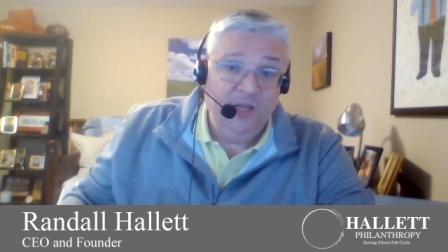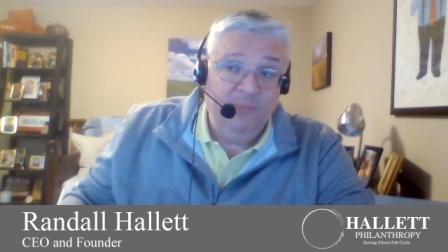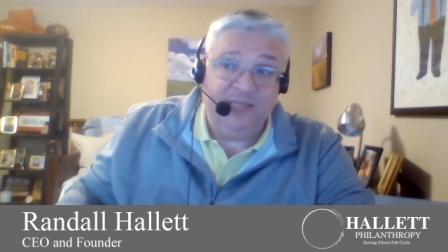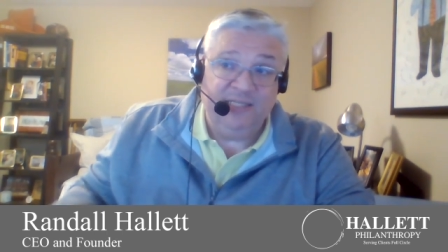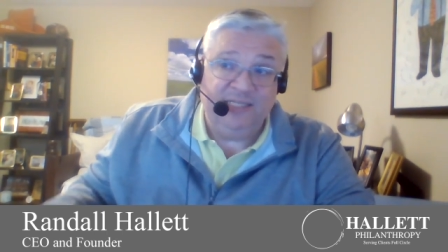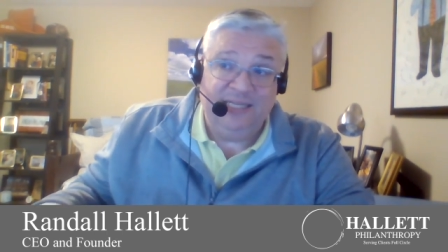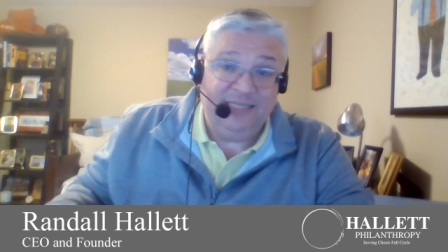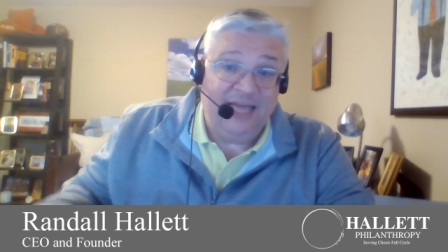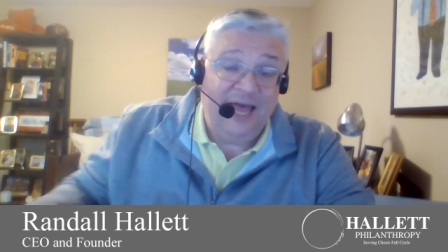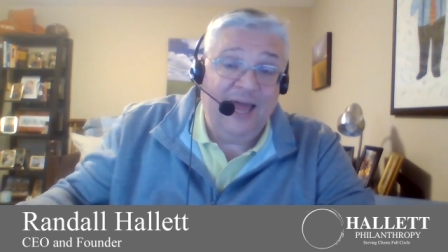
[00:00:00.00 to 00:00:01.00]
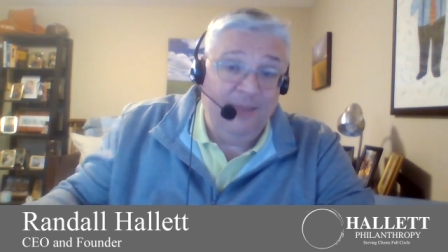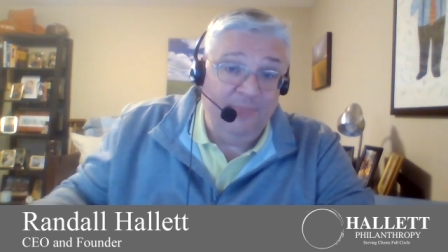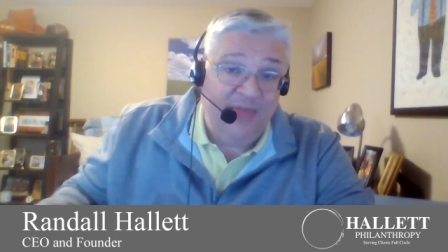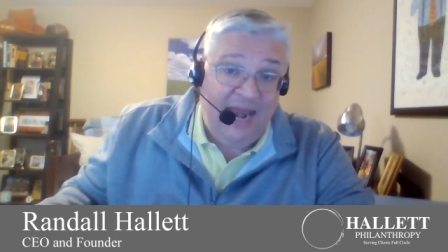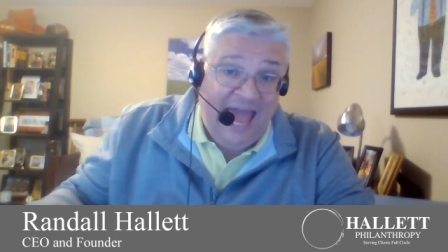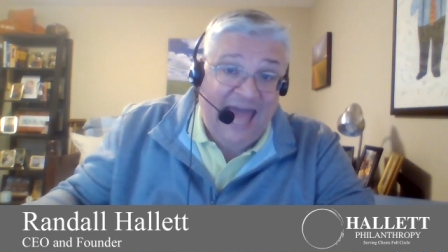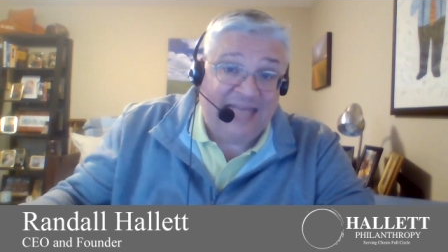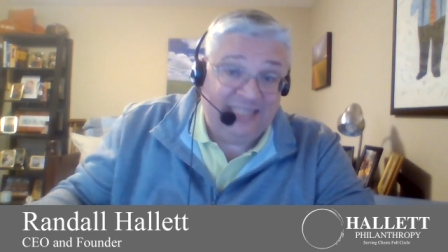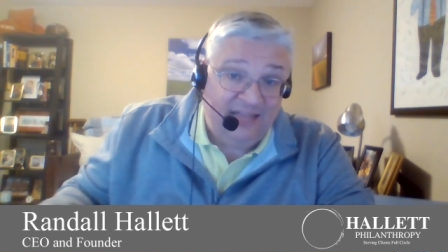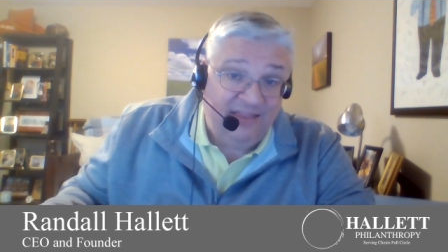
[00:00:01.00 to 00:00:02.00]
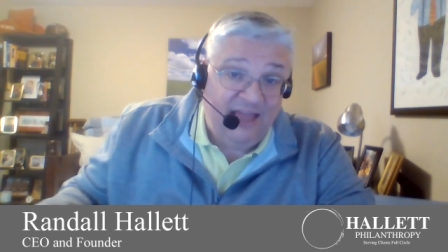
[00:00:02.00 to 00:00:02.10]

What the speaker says: because it's the time, that asset,